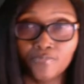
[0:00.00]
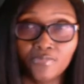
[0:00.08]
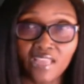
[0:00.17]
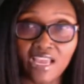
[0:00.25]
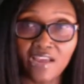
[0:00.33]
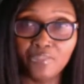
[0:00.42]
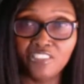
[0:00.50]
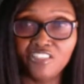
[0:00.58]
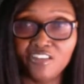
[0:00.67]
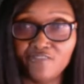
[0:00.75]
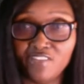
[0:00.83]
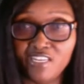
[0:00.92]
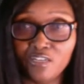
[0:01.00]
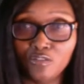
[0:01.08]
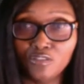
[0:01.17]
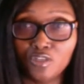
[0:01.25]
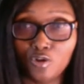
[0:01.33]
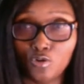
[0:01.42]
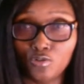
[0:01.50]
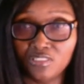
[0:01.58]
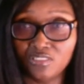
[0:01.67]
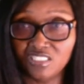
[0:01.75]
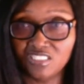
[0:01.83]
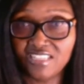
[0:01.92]
I'll be sharing videos on
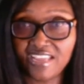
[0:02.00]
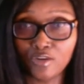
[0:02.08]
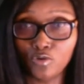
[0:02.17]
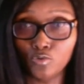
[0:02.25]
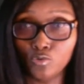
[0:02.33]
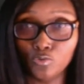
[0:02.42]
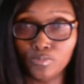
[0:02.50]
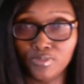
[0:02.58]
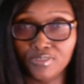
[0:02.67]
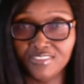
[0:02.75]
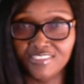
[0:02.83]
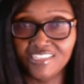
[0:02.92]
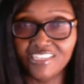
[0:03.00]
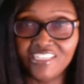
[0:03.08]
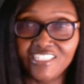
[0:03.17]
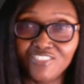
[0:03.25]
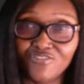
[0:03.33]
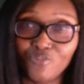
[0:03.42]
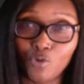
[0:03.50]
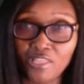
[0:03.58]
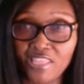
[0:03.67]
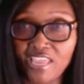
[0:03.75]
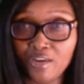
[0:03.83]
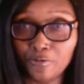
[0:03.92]
just that group, and it's for
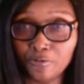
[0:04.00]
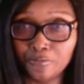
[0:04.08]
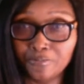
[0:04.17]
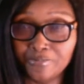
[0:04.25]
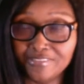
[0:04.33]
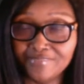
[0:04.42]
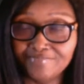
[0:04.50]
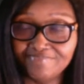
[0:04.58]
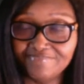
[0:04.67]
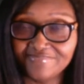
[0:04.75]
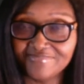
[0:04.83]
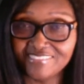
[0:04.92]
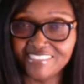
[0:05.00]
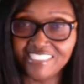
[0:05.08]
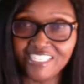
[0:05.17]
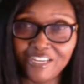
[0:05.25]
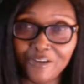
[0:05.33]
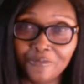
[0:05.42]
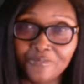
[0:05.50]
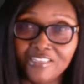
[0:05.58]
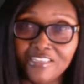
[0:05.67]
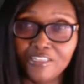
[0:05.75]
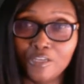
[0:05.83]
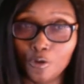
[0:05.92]
that group. So
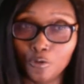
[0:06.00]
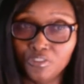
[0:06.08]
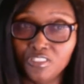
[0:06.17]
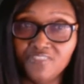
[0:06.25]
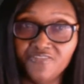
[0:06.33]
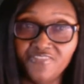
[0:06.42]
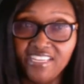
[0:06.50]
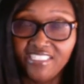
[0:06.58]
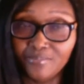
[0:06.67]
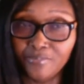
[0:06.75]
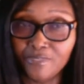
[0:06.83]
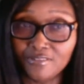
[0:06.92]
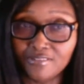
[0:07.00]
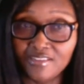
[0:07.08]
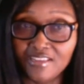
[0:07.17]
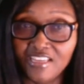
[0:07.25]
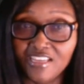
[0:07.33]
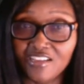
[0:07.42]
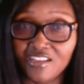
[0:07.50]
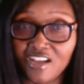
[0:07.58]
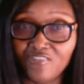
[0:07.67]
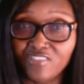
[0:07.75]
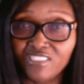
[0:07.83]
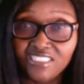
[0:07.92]
go to Facebook,
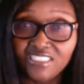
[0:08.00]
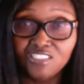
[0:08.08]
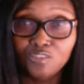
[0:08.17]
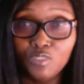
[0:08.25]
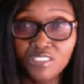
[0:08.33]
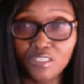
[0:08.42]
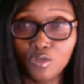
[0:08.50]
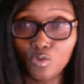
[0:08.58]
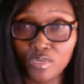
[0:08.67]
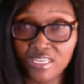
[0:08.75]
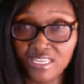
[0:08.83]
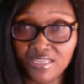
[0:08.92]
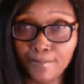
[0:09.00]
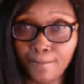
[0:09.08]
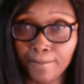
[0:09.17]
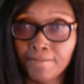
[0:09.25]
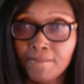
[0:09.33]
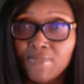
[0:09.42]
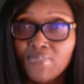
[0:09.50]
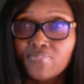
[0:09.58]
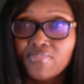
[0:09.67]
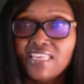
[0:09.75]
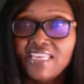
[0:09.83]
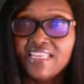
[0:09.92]
Conversations with the Queen,
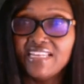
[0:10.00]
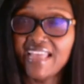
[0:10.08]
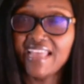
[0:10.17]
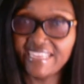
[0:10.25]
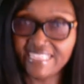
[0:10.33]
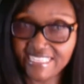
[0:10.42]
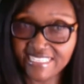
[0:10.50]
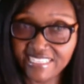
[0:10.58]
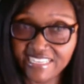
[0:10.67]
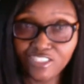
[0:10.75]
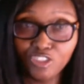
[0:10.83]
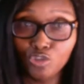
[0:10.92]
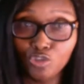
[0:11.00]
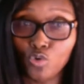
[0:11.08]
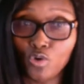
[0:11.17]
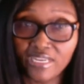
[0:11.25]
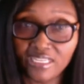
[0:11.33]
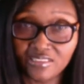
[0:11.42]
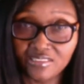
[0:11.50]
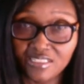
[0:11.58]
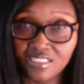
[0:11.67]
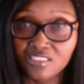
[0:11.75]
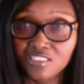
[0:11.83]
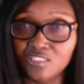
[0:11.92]
and like it and join
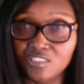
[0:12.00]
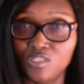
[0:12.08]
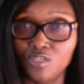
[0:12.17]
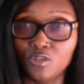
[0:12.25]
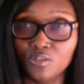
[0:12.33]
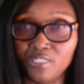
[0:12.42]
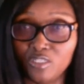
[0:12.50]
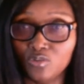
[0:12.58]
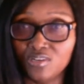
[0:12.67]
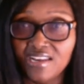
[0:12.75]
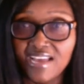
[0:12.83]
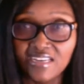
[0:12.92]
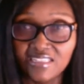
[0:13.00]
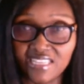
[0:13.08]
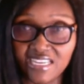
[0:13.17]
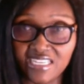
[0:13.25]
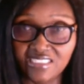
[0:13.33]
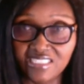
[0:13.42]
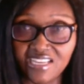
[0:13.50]
because we're going to be doing a lot of things.